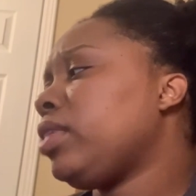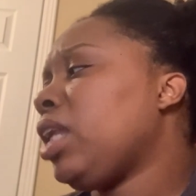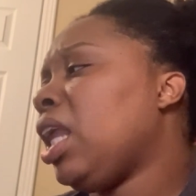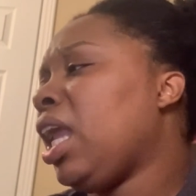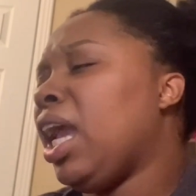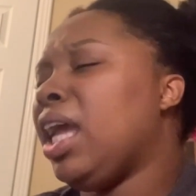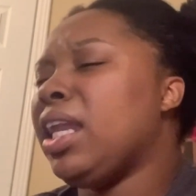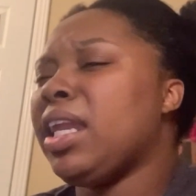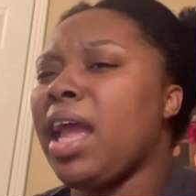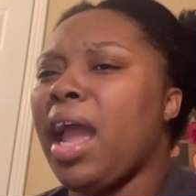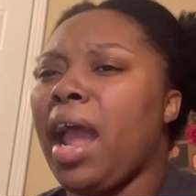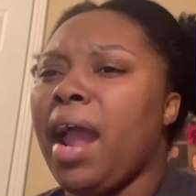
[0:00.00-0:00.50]

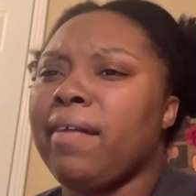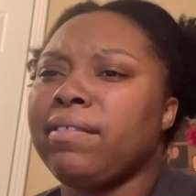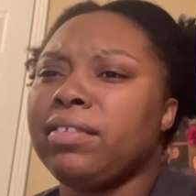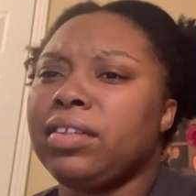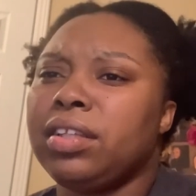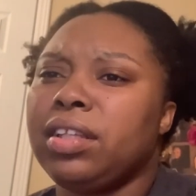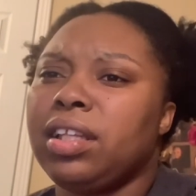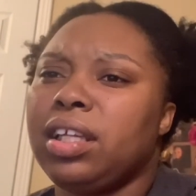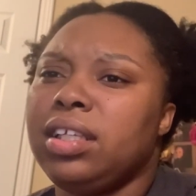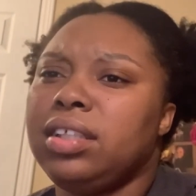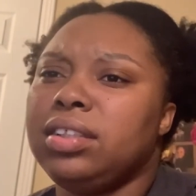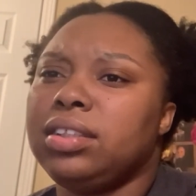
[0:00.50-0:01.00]
And then
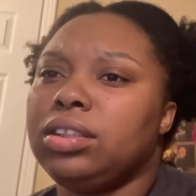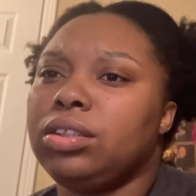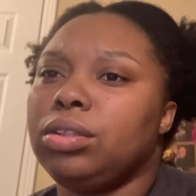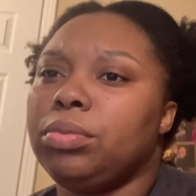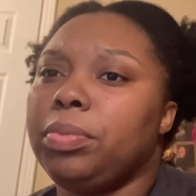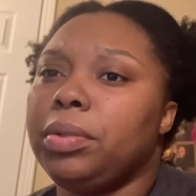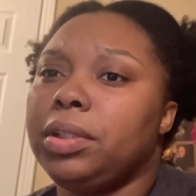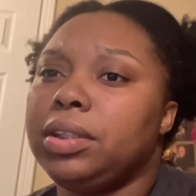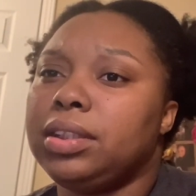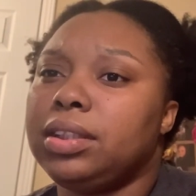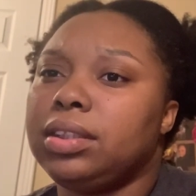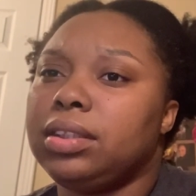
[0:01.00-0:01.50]
after these two
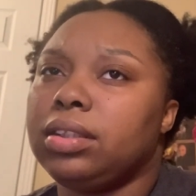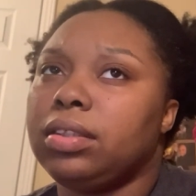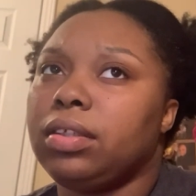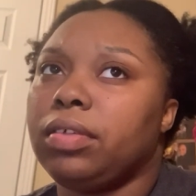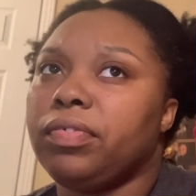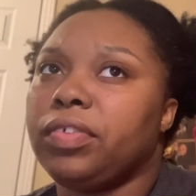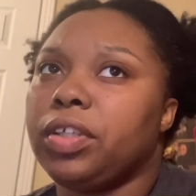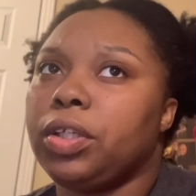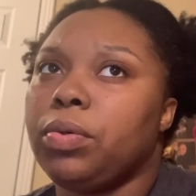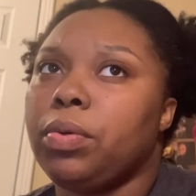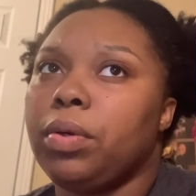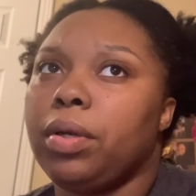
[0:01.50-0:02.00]
pieces
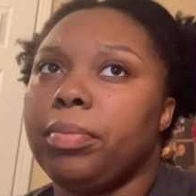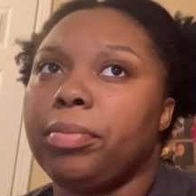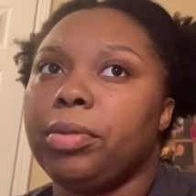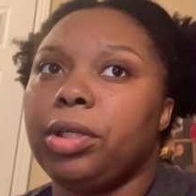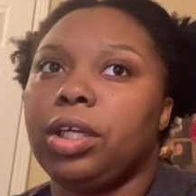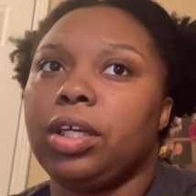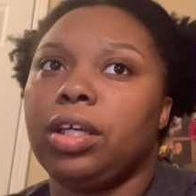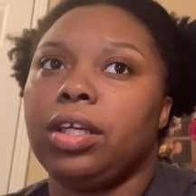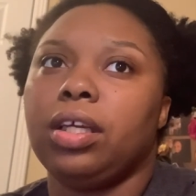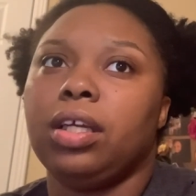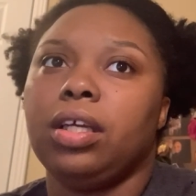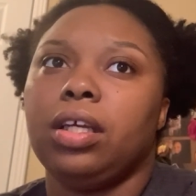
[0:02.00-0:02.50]
of
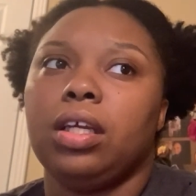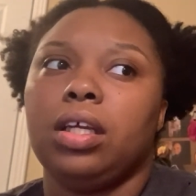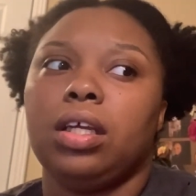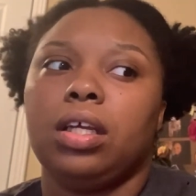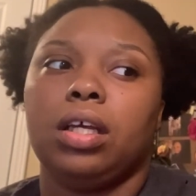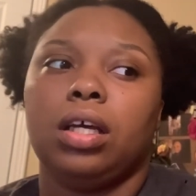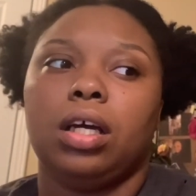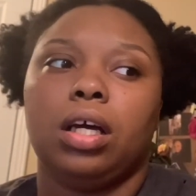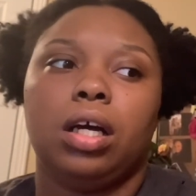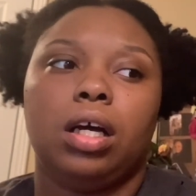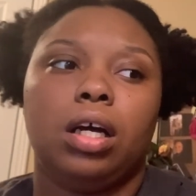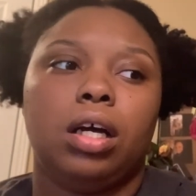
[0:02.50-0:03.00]
equipment,
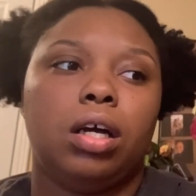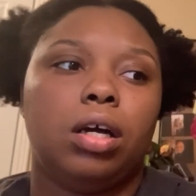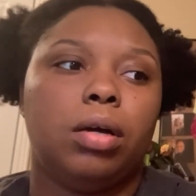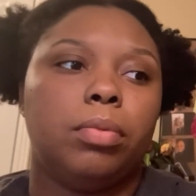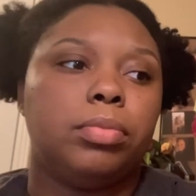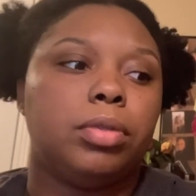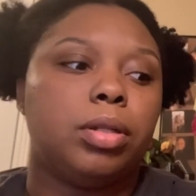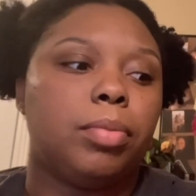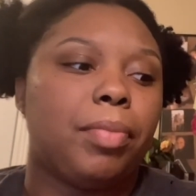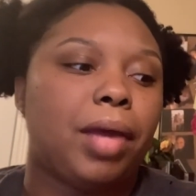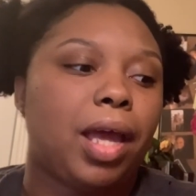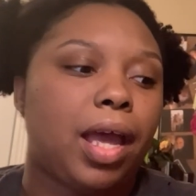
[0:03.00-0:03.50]

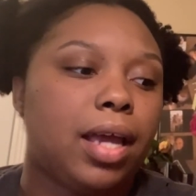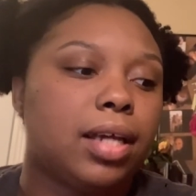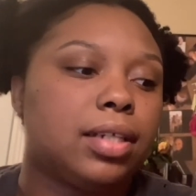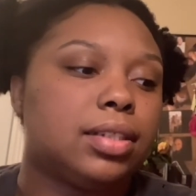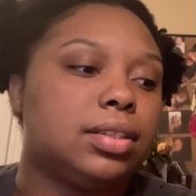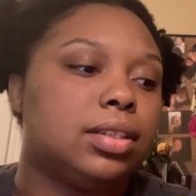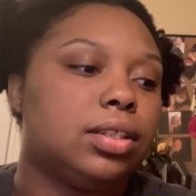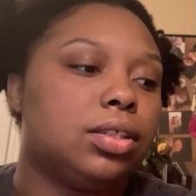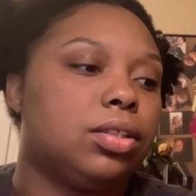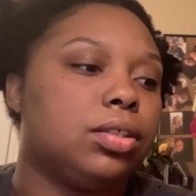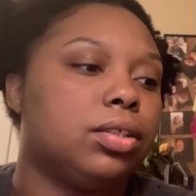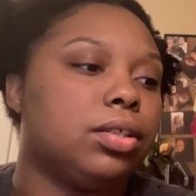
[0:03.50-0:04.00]
the bag
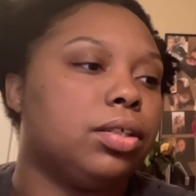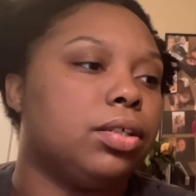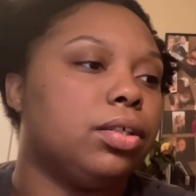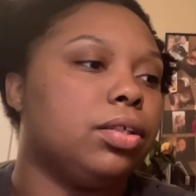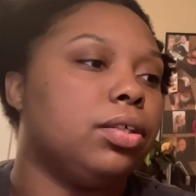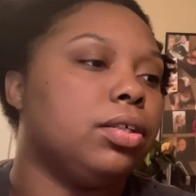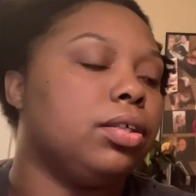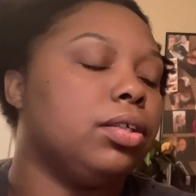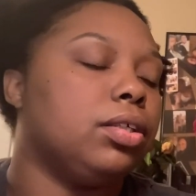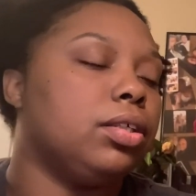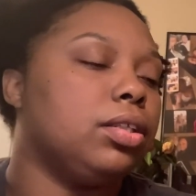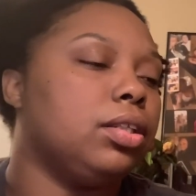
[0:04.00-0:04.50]

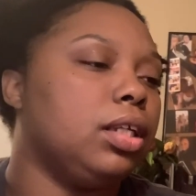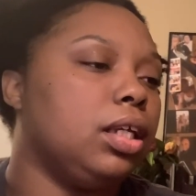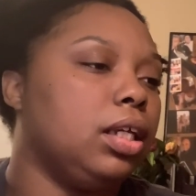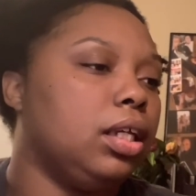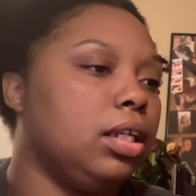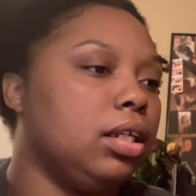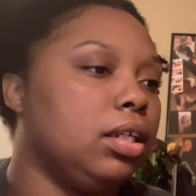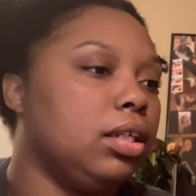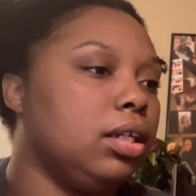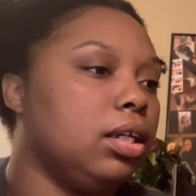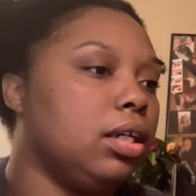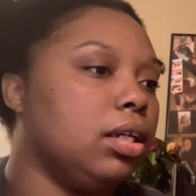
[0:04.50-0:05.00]
sealer, the
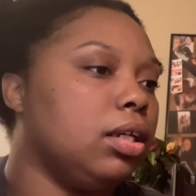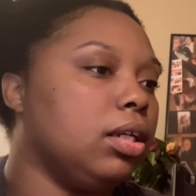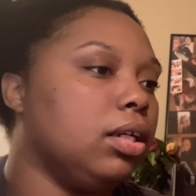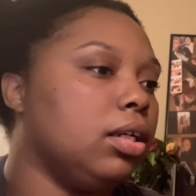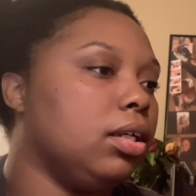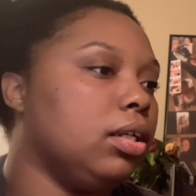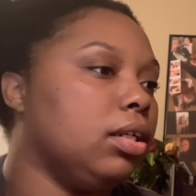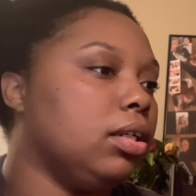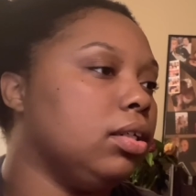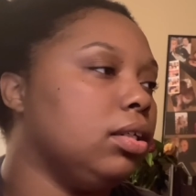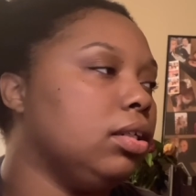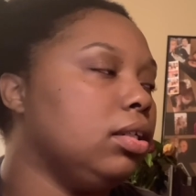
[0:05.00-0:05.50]
heat
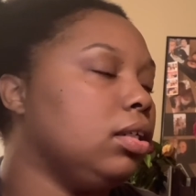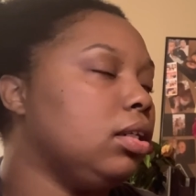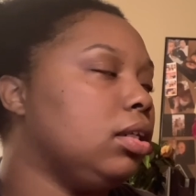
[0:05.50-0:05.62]
gun,